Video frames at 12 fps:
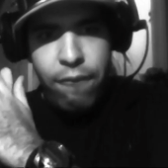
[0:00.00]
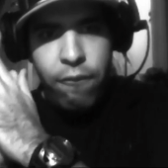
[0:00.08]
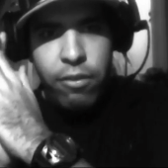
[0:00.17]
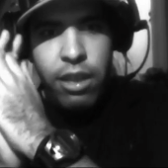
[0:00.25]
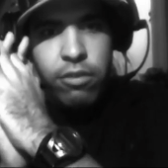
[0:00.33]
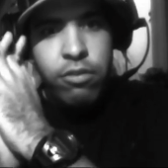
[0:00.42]

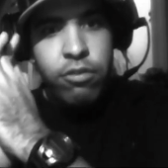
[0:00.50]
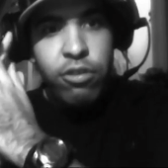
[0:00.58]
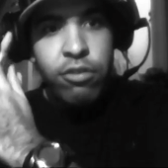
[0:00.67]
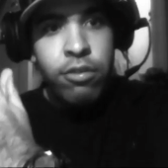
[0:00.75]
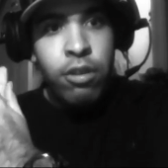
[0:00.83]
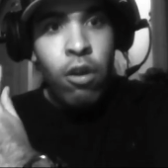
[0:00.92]
let's
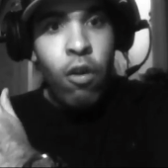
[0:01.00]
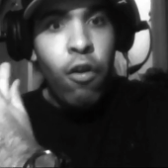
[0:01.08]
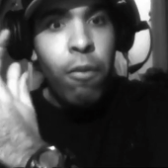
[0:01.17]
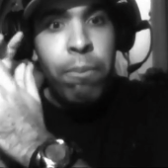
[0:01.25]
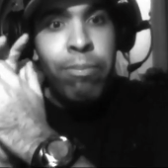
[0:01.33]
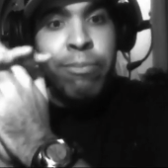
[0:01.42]
just
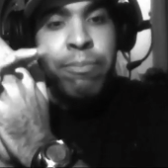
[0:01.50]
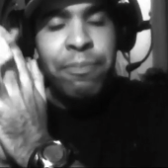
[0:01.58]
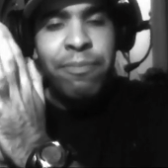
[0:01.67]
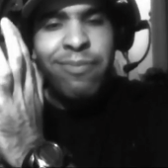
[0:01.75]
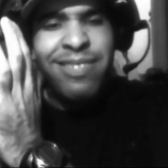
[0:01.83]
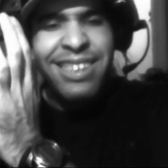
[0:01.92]
hope.
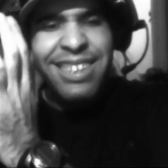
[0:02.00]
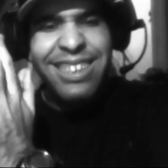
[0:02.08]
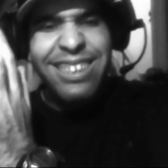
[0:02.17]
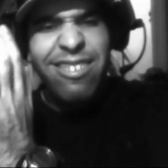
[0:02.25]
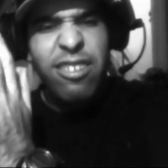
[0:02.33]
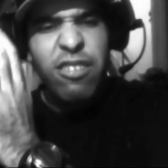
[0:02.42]

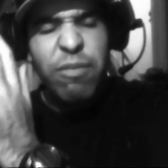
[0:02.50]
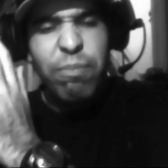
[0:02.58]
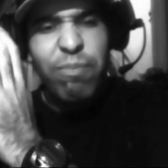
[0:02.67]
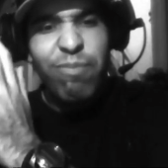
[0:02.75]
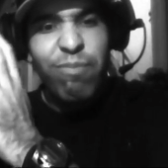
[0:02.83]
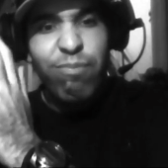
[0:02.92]
Let's just
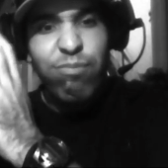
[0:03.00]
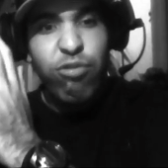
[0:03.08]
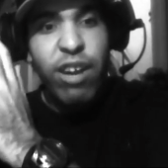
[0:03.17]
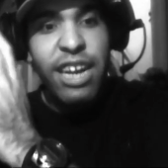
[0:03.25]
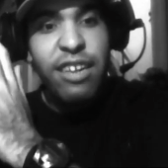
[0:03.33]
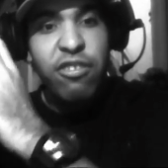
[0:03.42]

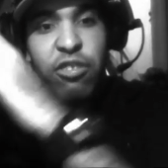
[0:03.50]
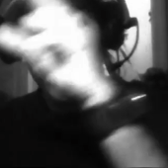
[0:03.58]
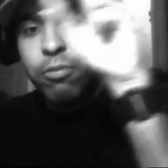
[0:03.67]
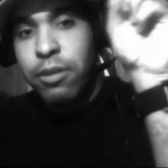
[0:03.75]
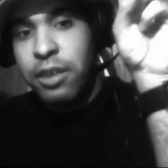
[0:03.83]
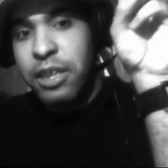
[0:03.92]
pray
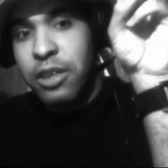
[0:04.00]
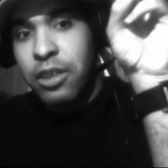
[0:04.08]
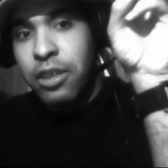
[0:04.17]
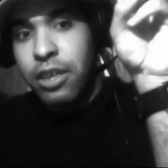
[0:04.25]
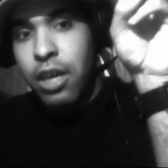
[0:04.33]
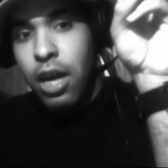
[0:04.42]
to
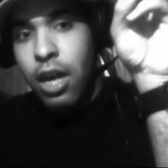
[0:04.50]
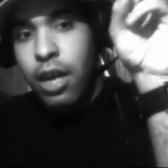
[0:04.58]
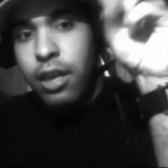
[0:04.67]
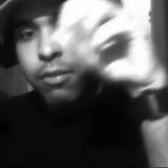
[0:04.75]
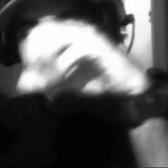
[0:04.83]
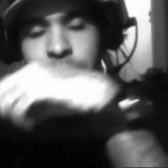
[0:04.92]

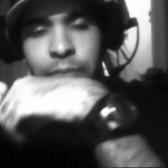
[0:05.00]
God